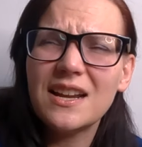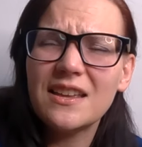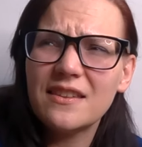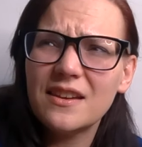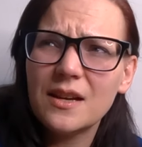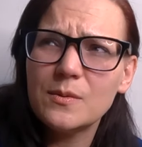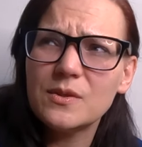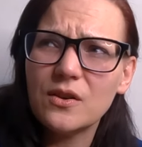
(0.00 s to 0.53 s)
I
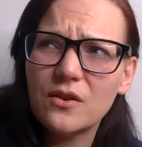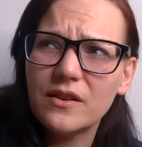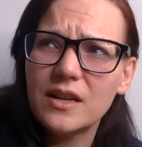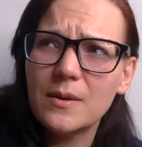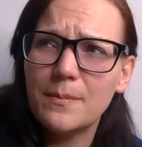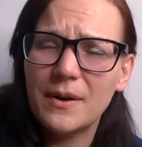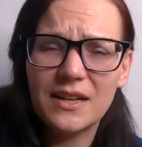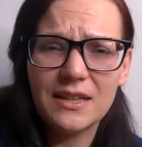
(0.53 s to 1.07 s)
think I was
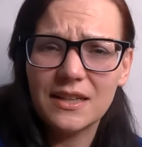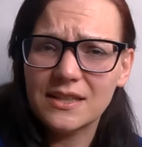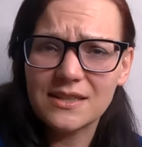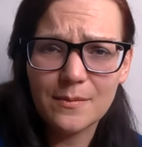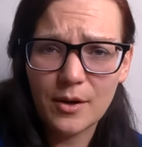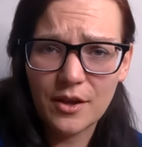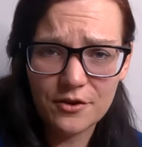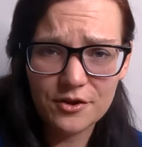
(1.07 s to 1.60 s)
already bundling
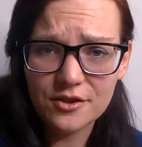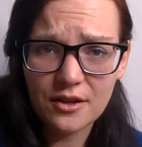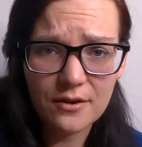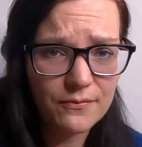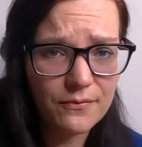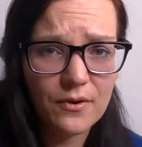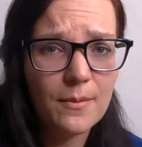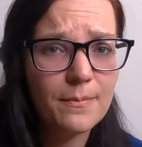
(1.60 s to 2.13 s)
some other
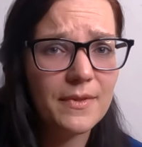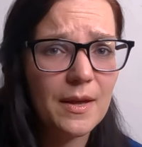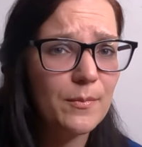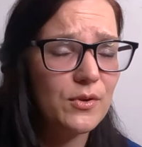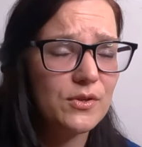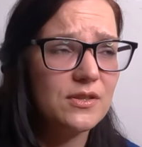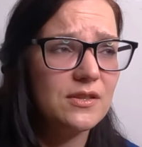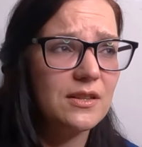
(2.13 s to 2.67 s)
stuff from that
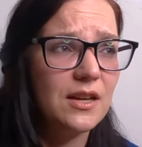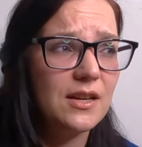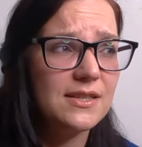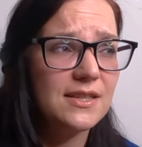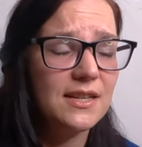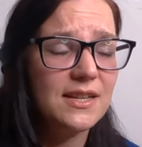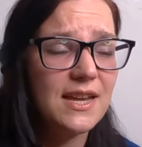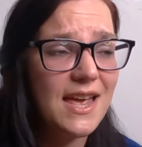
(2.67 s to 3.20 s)
person's closet,